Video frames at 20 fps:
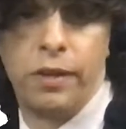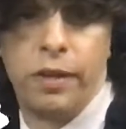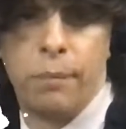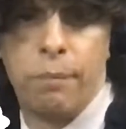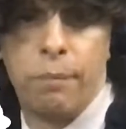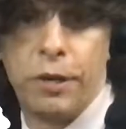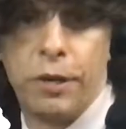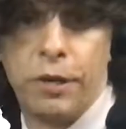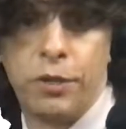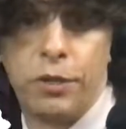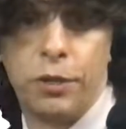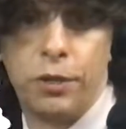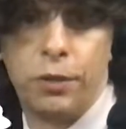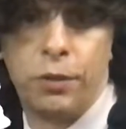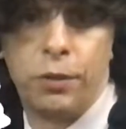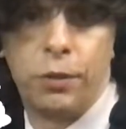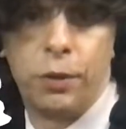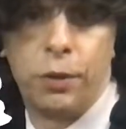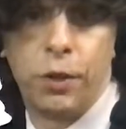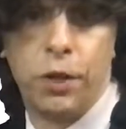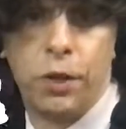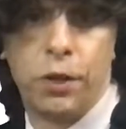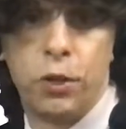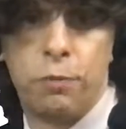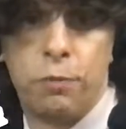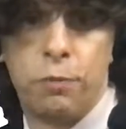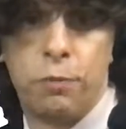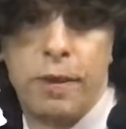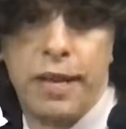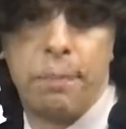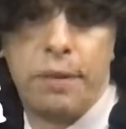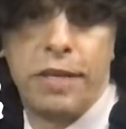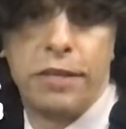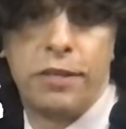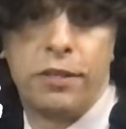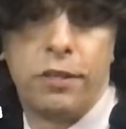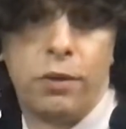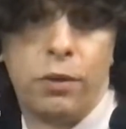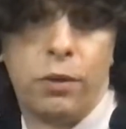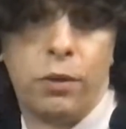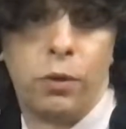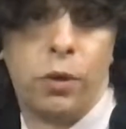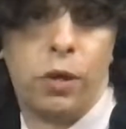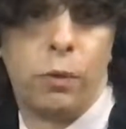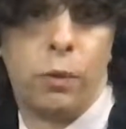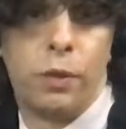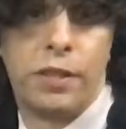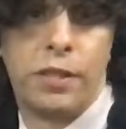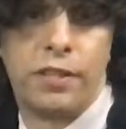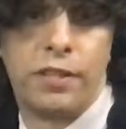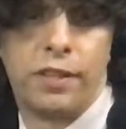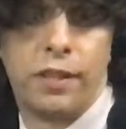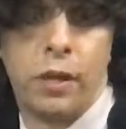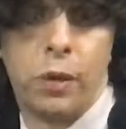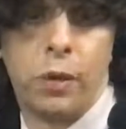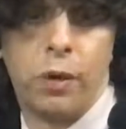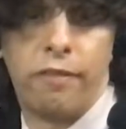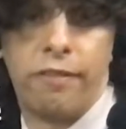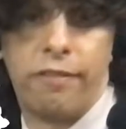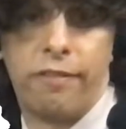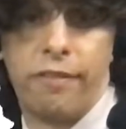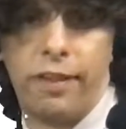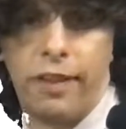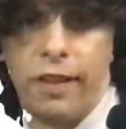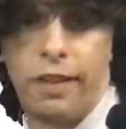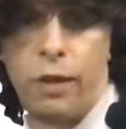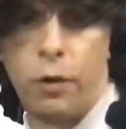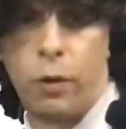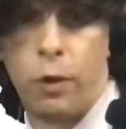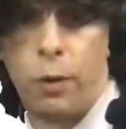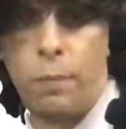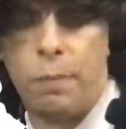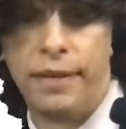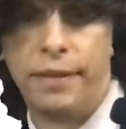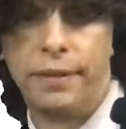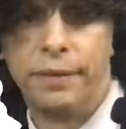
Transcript: bidder 2 who's bidding b2, which is a lower bid.